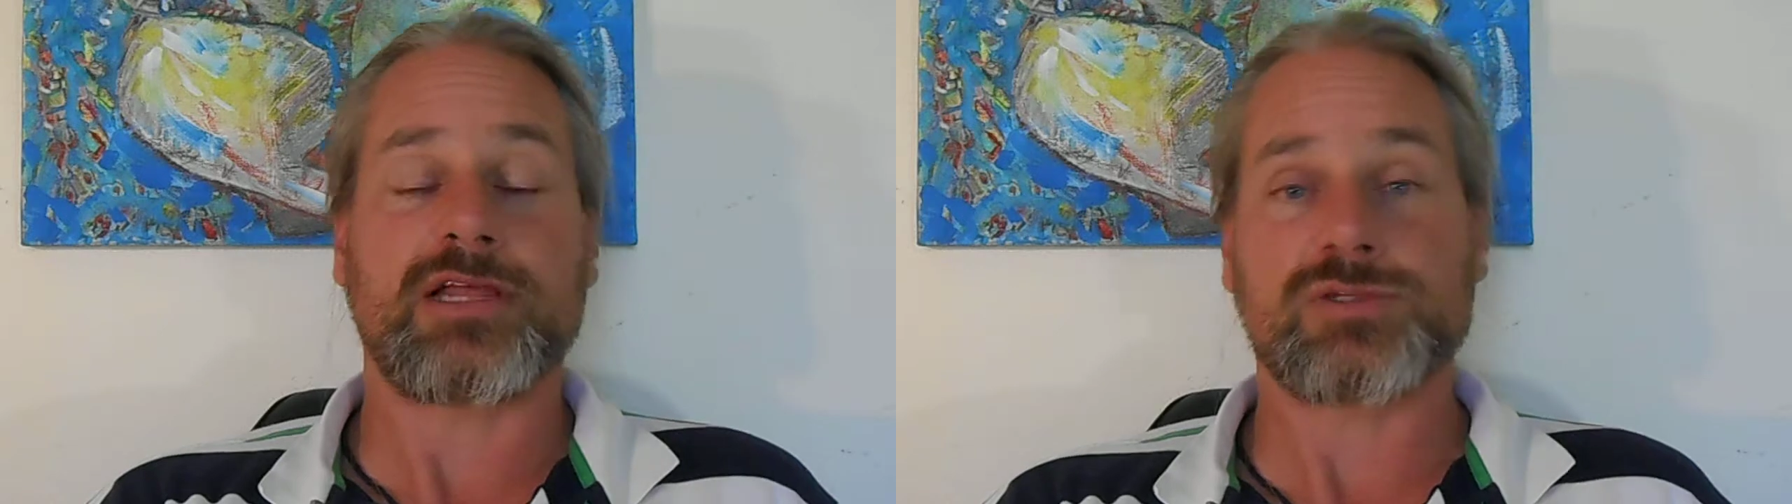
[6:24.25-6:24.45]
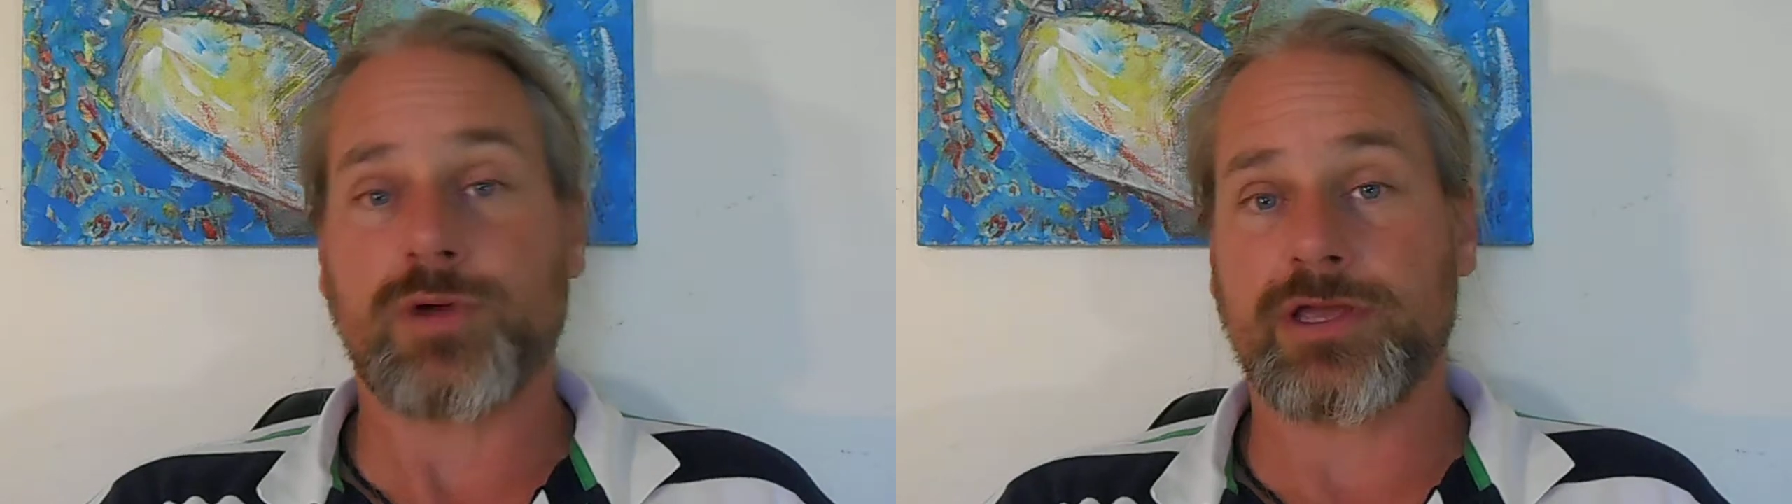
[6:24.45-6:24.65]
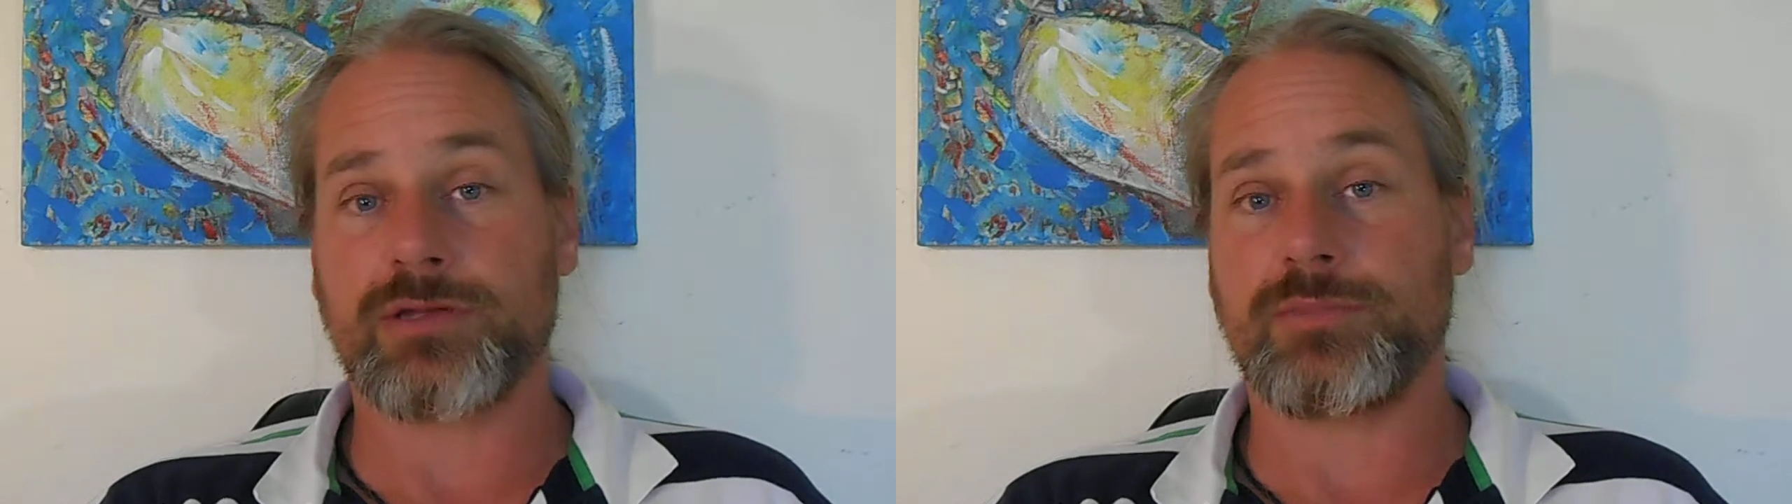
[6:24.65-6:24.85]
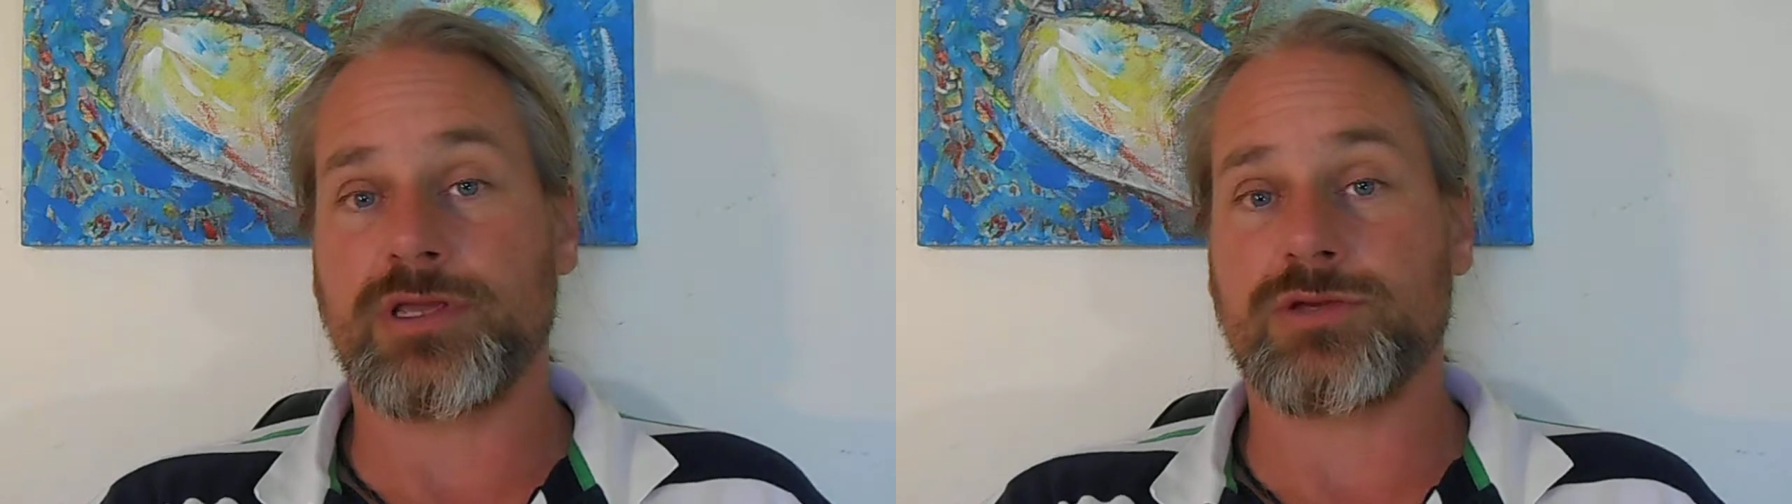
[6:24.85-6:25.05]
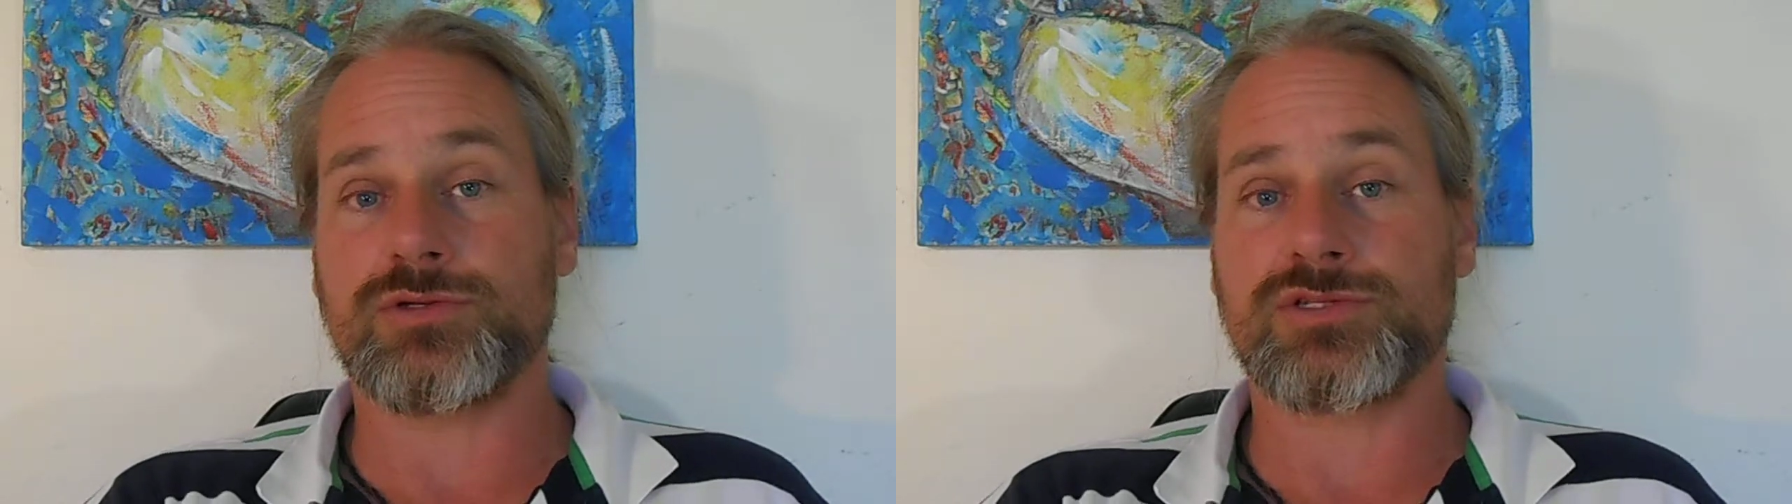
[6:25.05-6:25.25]
and that's why it could be
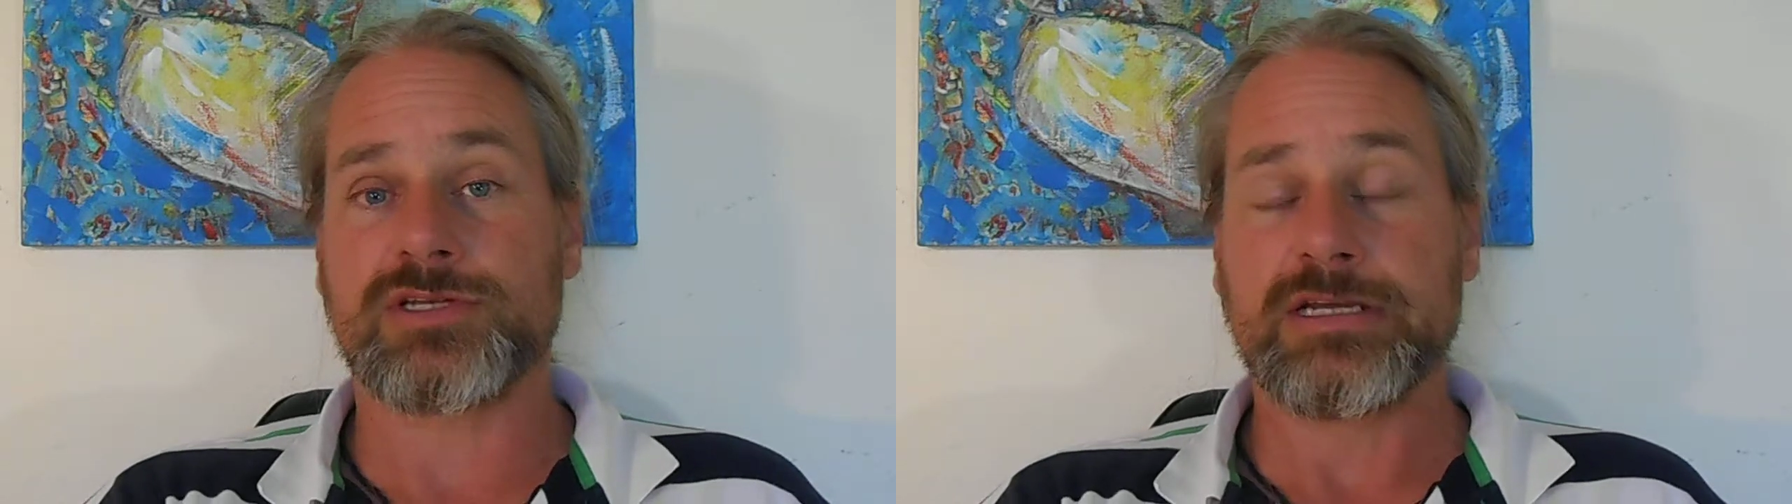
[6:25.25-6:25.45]
used